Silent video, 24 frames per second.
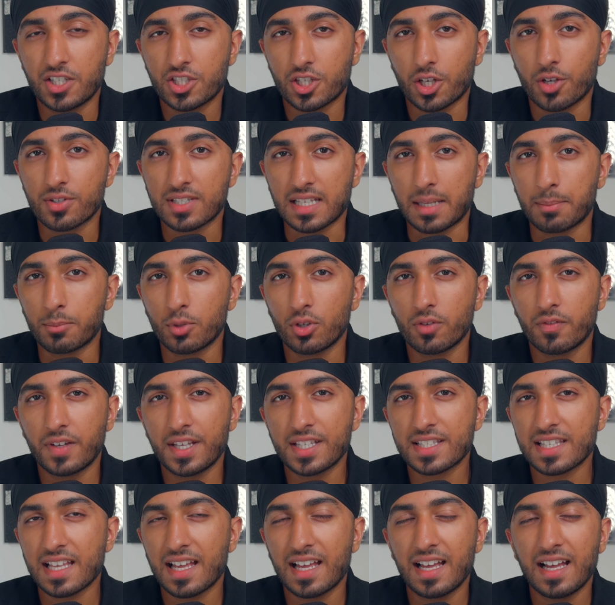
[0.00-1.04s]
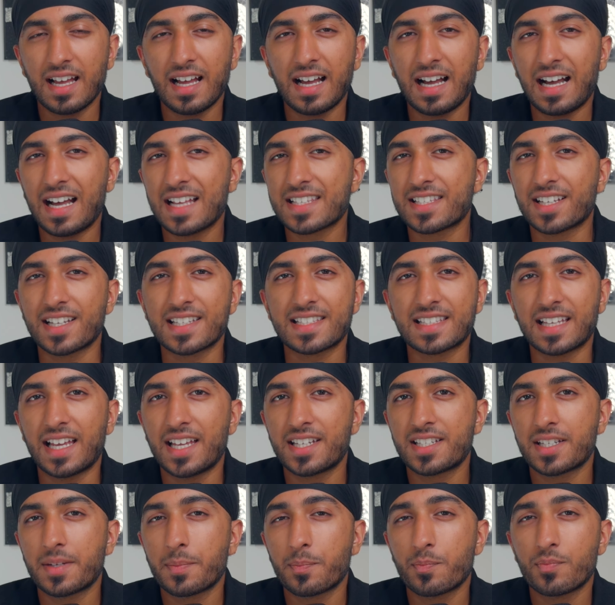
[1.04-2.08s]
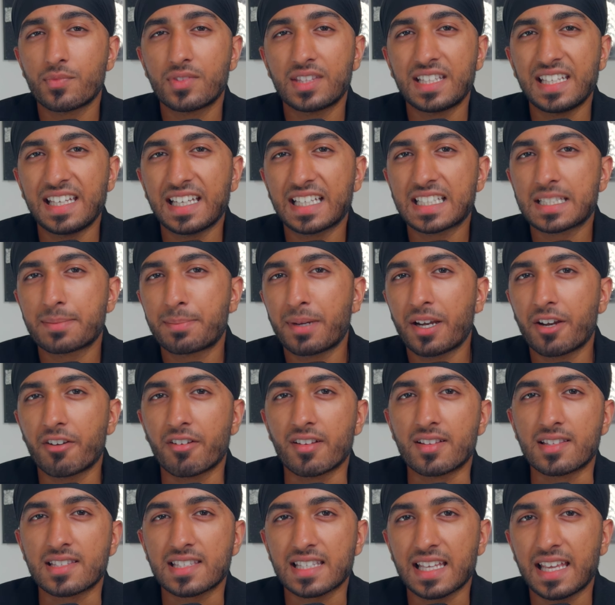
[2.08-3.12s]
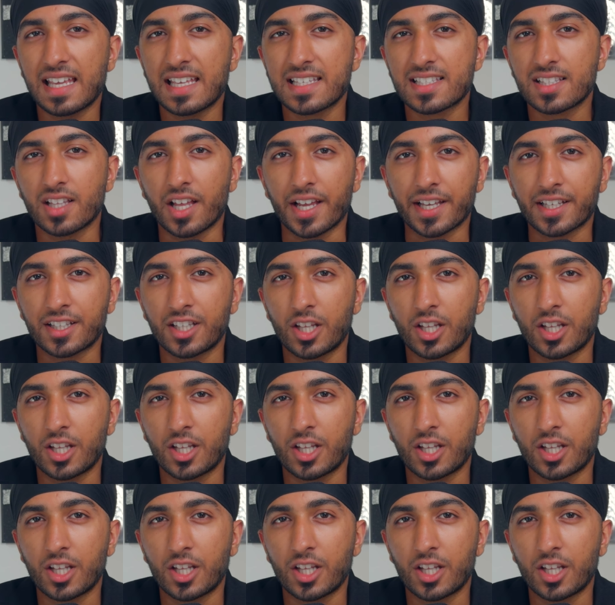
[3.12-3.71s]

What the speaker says: shows and movies, as I said, the experience is like